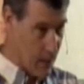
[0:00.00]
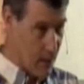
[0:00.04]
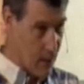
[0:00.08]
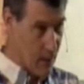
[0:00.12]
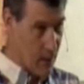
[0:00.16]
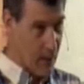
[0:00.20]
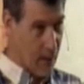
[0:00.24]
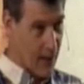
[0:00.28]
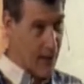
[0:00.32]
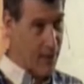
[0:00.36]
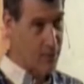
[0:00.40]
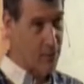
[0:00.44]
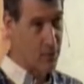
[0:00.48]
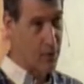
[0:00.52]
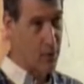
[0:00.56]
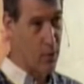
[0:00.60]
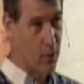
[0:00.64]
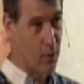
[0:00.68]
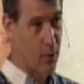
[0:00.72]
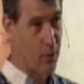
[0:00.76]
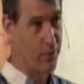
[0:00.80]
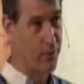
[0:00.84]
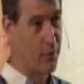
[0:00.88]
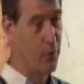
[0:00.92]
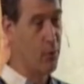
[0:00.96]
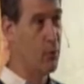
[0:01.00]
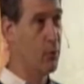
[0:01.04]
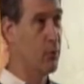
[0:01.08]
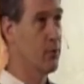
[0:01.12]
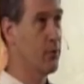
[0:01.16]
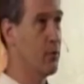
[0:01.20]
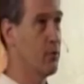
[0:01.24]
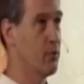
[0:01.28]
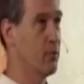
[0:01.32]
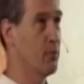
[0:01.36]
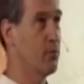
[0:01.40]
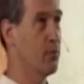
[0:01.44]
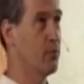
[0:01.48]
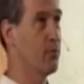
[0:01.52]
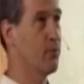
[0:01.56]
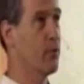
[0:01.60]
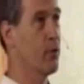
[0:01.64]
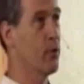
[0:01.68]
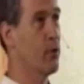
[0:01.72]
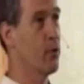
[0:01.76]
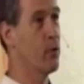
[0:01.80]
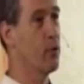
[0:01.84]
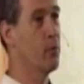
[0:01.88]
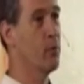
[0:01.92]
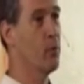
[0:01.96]
And so if you were to
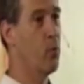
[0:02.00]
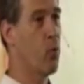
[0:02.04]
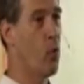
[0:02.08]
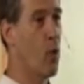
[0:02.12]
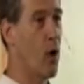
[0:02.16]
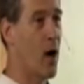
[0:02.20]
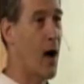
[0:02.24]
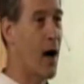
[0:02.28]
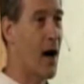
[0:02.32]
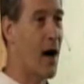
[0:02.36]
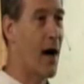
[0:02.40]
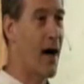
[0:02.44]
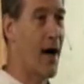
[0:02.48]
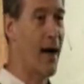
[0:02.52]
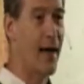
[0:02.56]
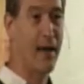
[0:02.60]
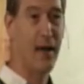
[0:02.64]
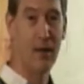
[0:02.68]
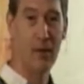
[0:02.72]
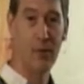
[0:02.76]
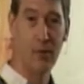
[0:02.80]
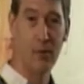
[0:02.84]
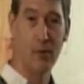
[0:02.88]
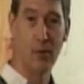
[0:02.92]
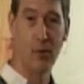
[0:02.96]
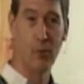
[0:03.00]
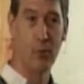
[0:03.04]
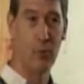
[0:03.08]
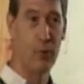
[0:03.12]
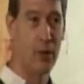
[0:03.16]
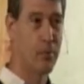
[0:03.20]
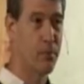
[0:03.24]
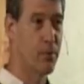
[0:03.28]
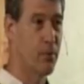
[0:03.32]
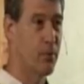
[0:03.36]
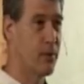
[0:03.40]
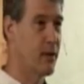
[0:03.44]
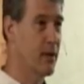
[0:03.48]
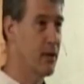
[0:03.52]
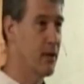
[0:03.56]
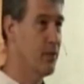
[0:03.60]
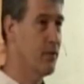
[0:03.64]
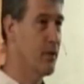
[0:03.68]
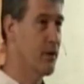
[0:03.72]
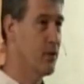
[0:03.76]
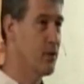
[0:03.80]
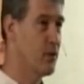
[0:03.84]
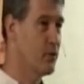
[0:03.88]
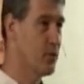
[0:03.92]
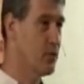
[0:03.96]
probe why do we believe
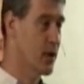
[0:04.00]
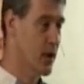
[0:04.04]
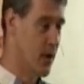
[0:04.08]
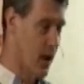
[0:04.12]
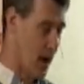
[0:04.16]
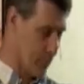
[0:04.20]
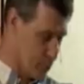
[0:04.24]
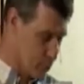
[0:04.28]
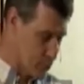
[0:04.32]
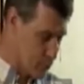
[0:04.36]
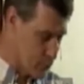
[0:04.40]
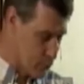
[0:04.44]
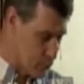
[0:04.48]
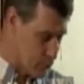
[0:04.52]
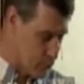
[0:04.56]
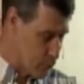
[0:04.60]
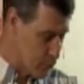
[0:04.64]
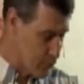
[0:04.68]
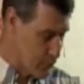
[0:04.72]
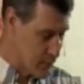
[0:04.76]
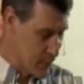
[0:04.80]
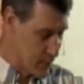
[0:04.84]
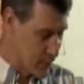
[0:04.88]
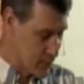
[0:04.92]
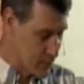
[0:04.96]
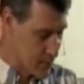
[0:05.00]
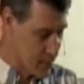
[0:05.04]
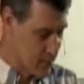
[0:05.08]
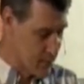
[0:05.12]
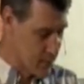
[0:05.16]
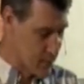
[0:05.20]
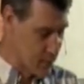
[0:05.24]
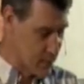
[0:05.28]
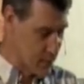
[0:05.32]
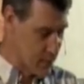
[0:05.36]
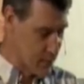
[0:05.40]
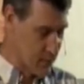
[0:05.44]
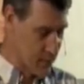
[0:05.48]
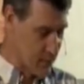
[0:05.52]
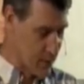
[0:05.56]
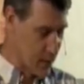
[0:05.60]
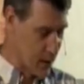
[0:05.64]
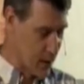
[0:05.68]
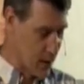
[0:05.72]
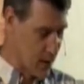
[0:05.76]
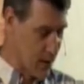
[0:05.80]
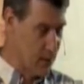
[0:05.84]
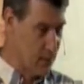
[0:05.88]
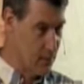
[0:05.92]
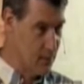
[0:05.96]
that you cannot prove the existence of
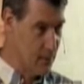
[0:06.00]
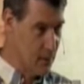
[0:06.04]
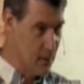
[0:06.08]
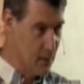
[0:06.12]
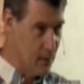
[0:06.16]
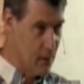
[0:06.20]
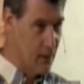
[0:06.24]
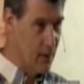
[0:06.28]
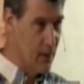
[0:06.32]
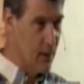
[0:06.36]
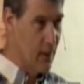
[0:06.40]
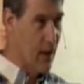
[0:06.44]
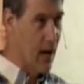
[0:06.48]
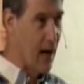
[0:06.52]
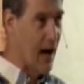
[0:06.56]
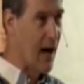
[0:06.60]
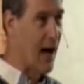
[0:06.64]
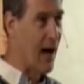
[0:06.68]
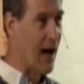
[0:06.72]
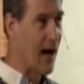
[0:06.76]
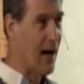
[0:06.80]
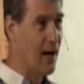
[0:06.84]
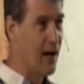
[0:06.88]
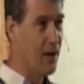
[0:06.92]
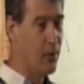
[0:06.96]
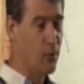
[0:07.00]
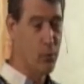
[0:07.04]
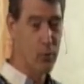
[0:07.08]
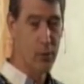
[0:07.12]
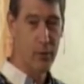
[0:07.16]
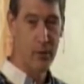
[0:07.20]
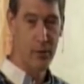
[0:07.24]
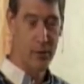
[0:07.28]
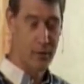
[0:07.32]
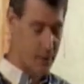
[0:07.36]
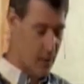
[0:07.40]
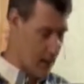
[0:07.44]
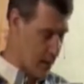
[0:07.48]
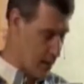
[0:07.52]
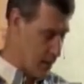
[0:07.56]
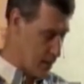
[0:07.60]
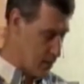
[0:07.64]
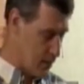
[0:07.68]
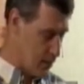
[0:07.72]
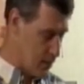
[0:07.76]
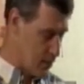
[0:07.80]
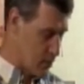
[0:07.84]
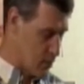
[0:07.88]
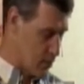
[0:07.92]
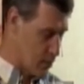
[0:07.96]
God, I would say
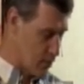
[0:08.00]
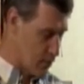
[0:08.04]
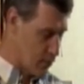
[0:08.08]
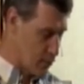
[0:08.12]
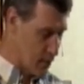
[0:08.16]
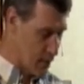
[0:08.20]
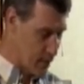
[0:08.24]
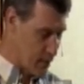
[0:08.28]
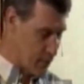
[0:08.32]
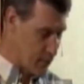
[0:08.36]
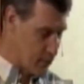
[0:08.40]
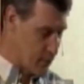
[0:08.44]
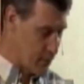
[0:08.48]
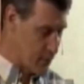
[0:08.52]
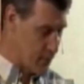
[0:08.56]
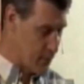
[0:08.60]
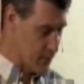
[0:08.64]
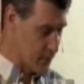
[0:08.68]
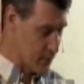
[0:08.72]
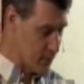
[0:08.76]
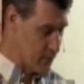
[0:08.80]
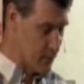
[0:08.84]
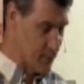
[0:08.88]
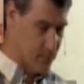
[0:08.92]
that there are a variety of reasons.